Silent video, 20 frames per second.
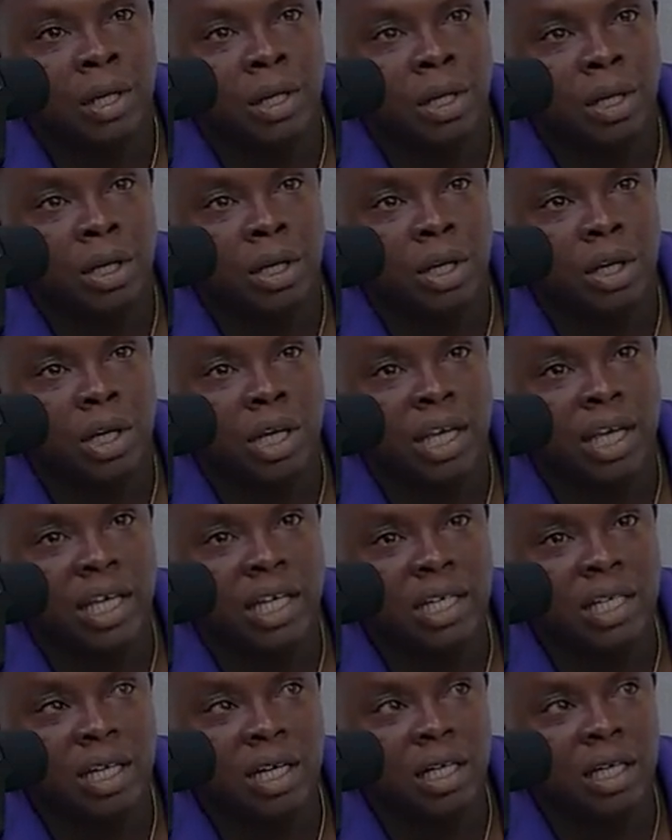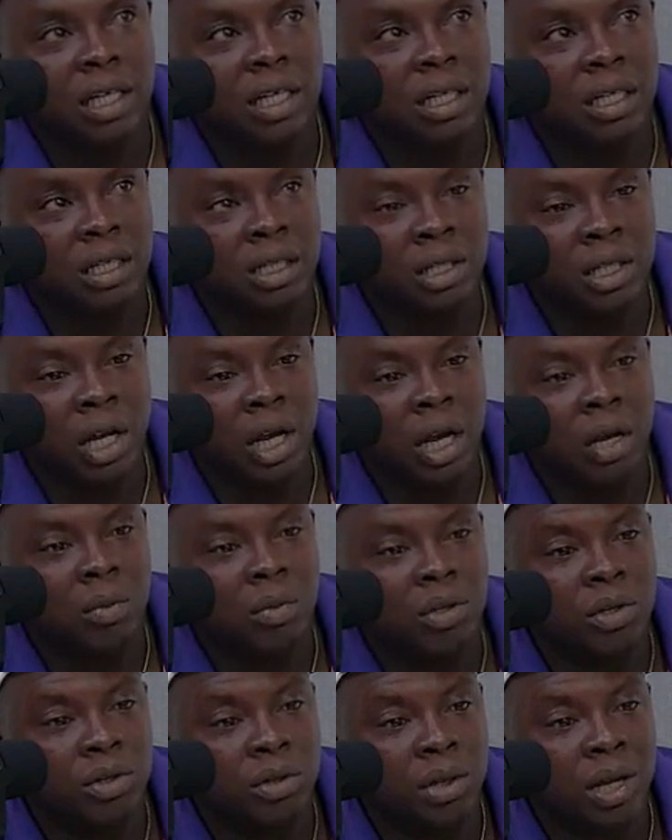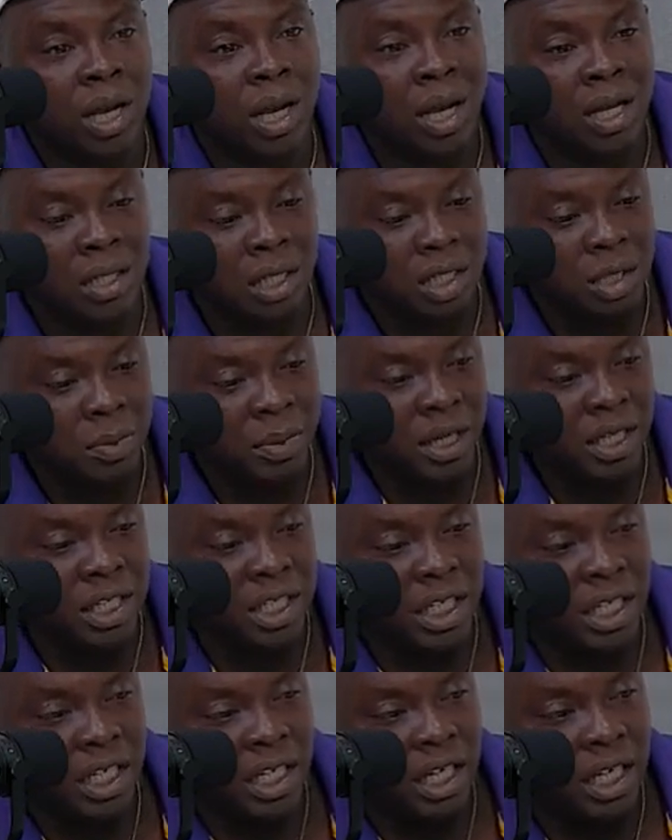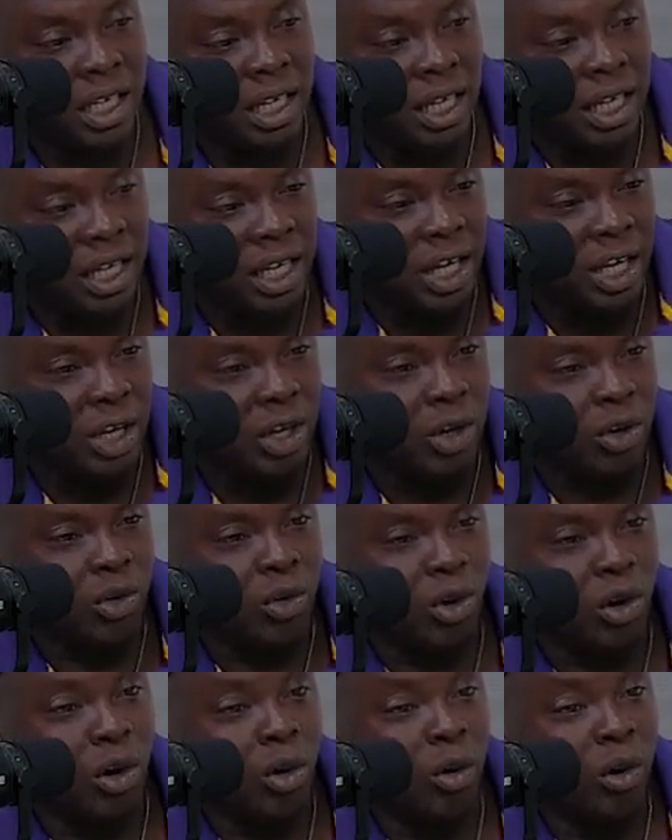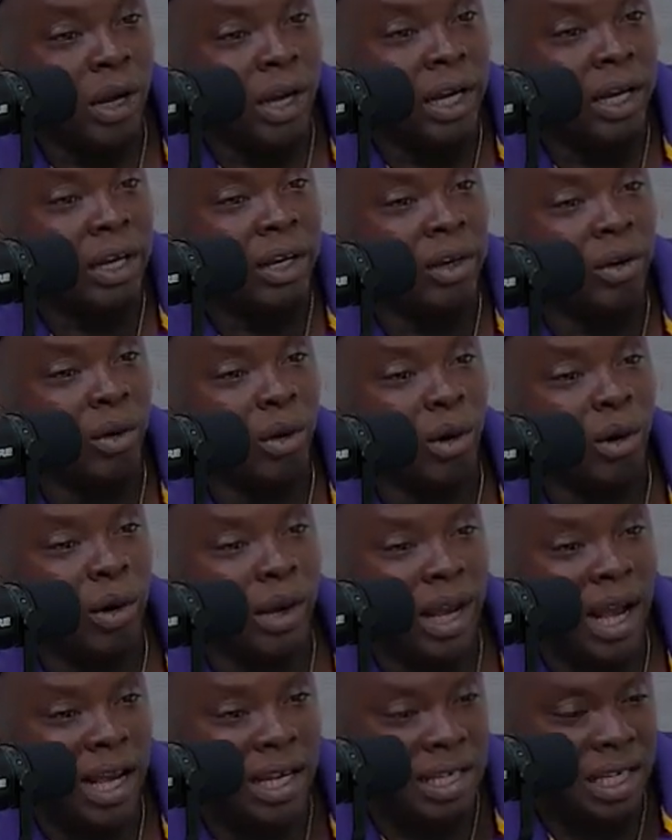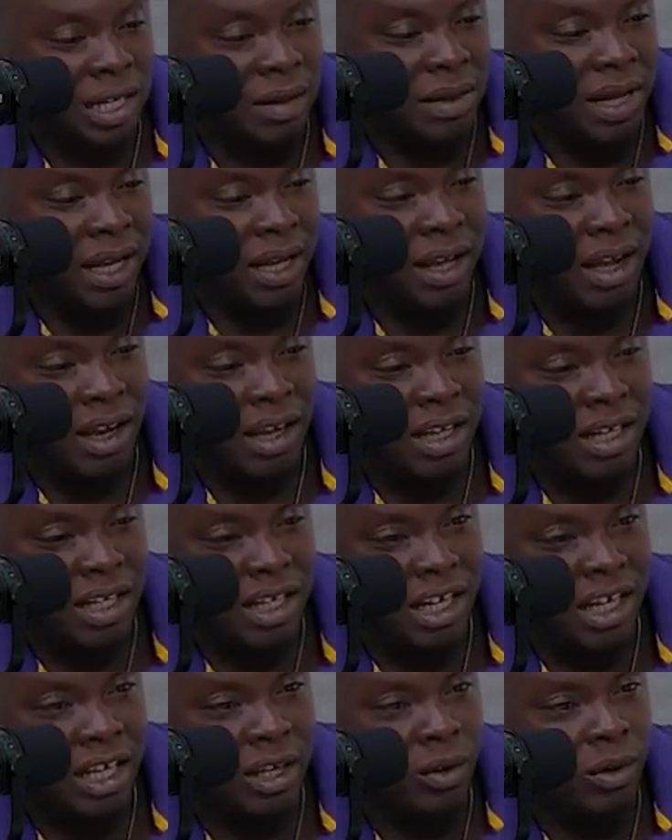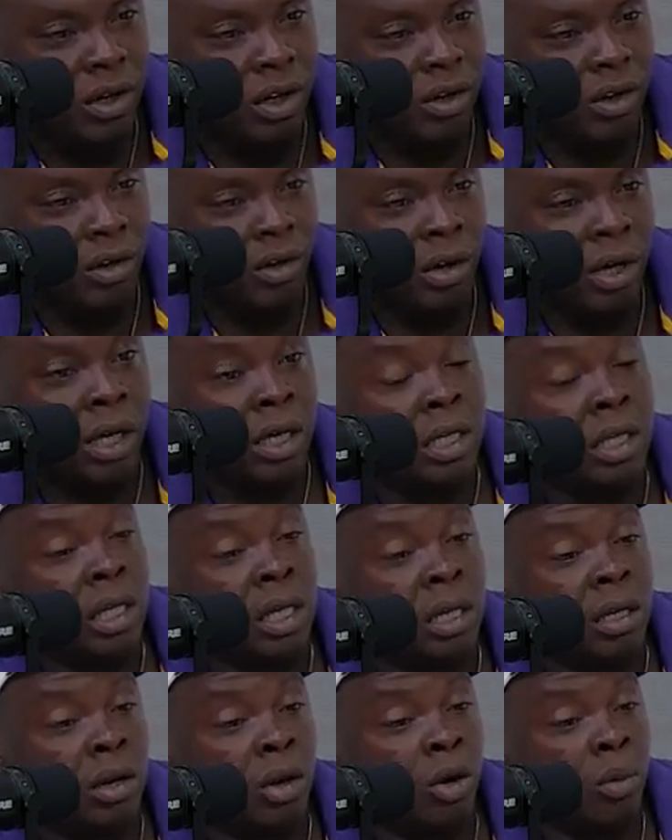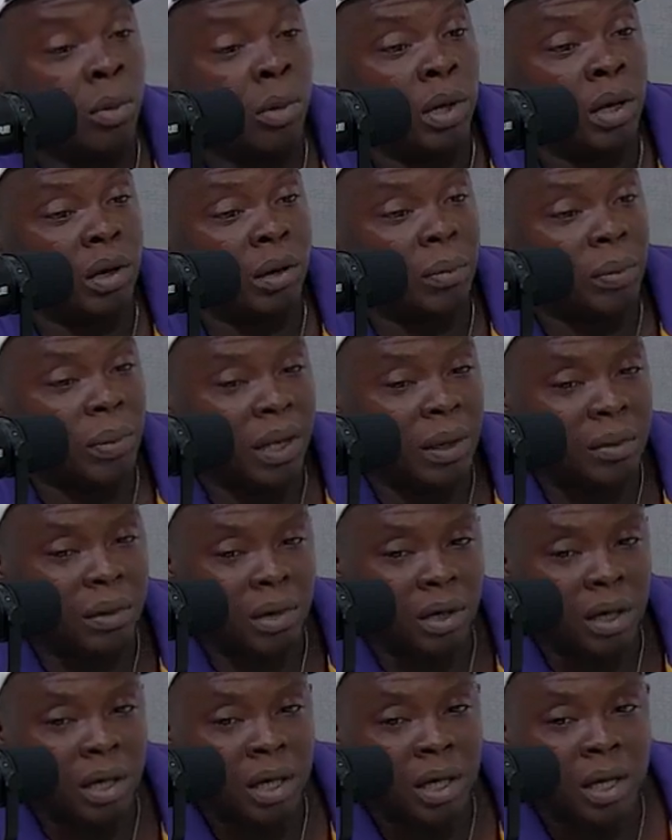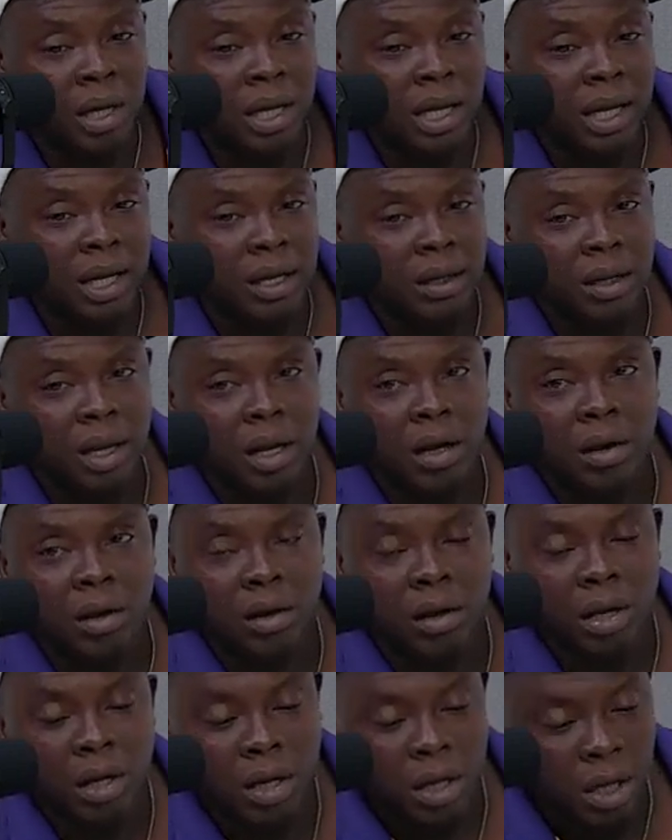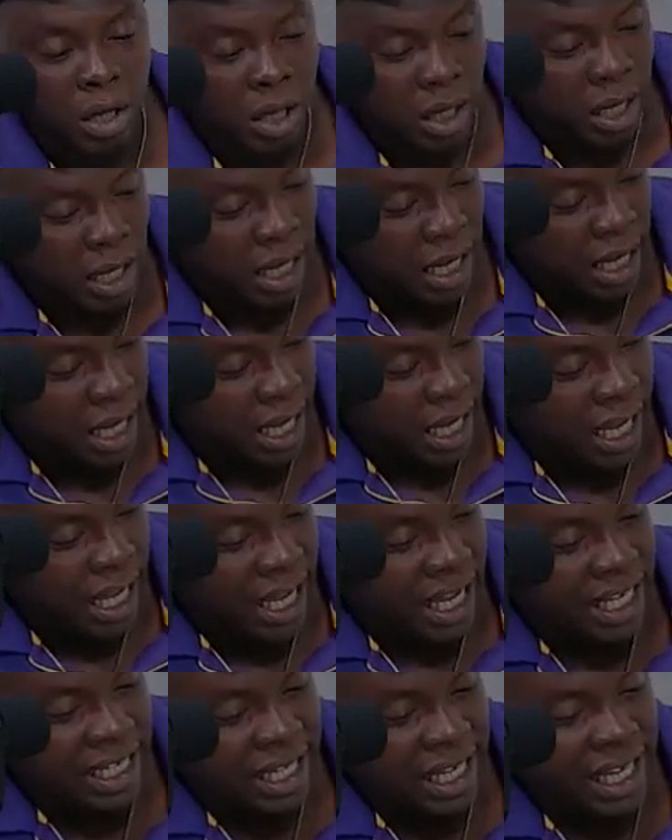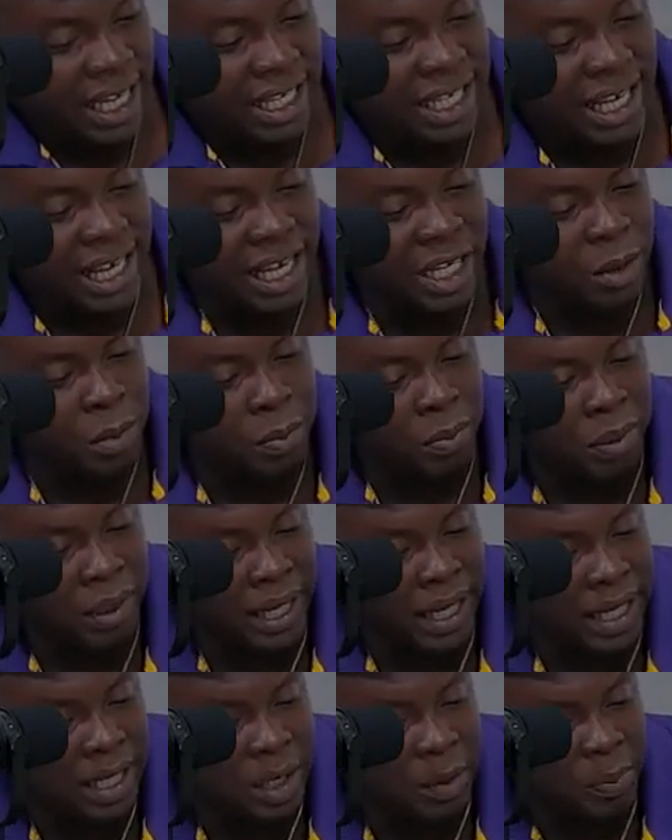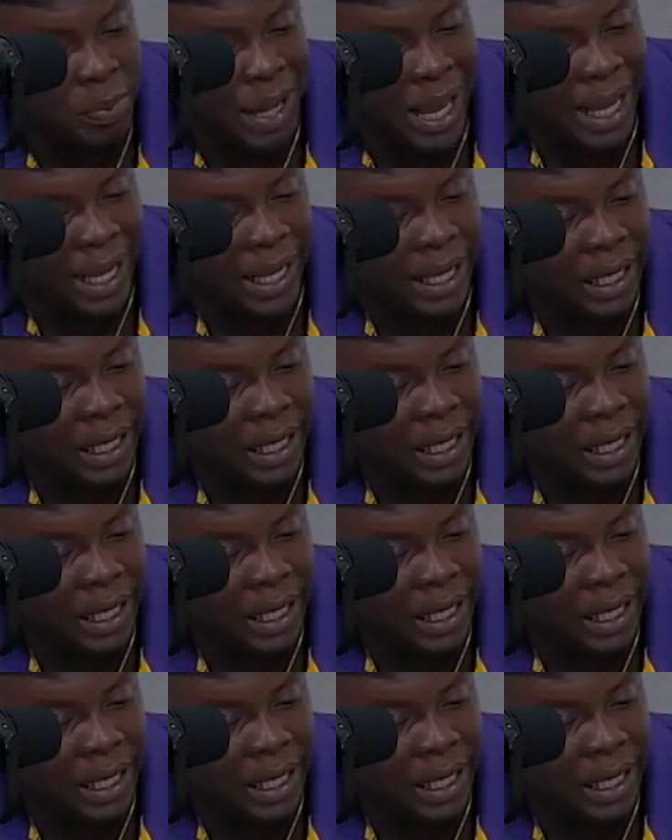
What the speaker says: he's done a good job with you guys, especially growing. Y'all seem like y'all continuing to open up the playbook. Dawg, is his blitz package,